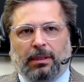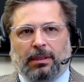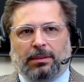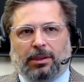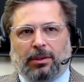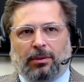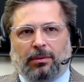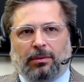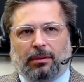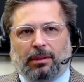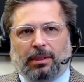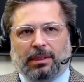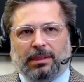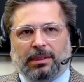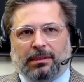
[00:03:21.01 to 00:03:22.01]
So
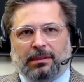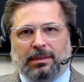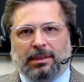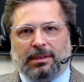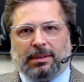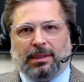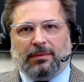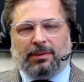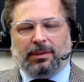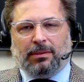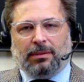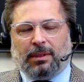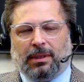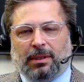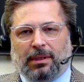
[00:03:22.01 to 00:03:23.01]
this, this gives
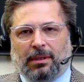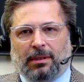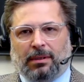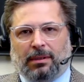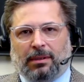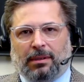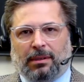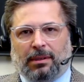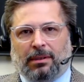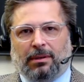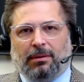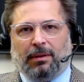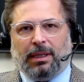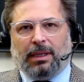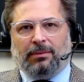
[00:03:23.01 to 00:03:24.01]
you a, a
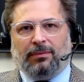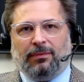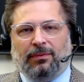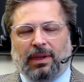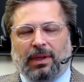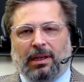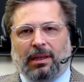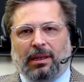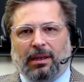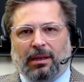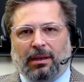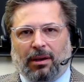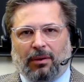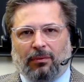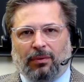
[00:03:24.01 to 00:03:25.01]
great feeling
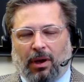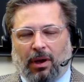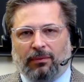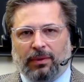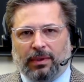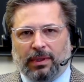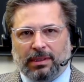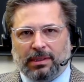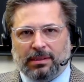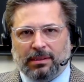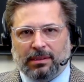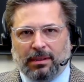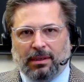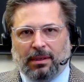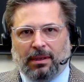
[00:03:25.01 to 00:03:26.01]
of confidence
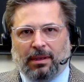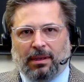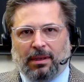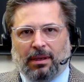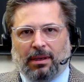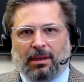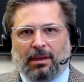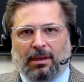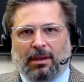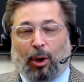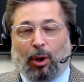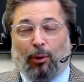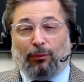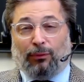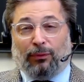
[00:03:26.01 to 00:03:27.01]
uh,
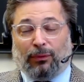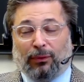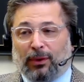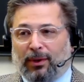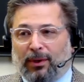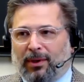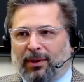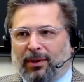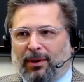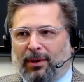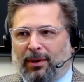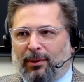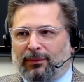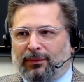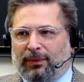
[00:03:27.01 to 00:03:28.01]
of, uh,
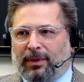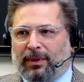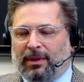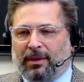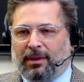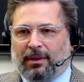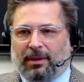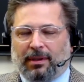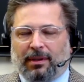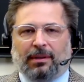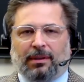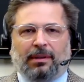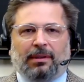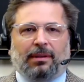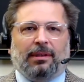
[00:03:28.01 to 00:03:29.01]
of uh,
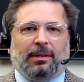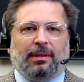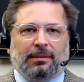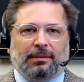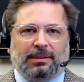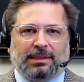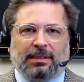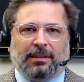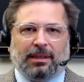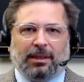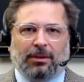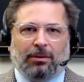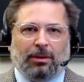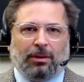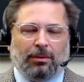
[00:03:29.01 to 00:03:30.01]
setting
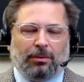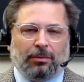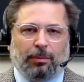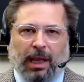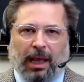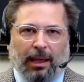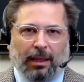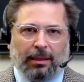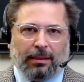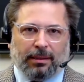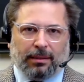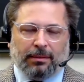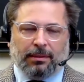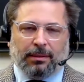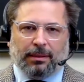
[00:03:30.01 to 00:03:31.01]
your own path.
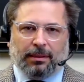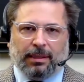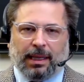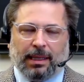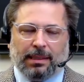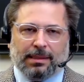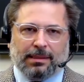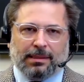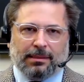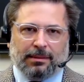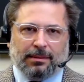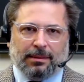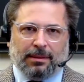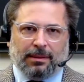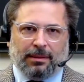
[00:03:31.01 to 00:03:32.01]
And that's
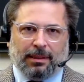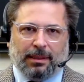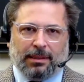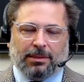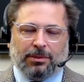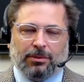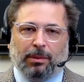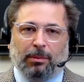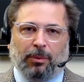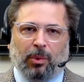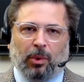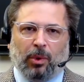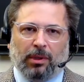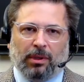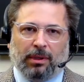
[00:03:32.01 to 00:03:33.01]
extremely
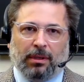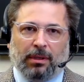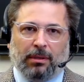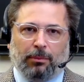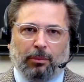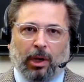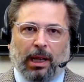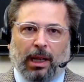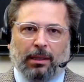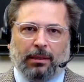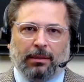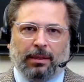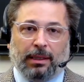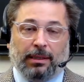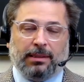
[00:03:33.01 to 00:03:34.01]
important in a
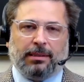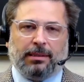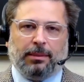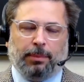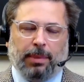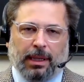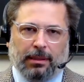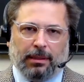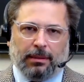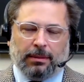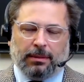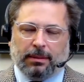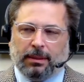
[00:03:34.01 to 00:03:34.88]
brand that is independent.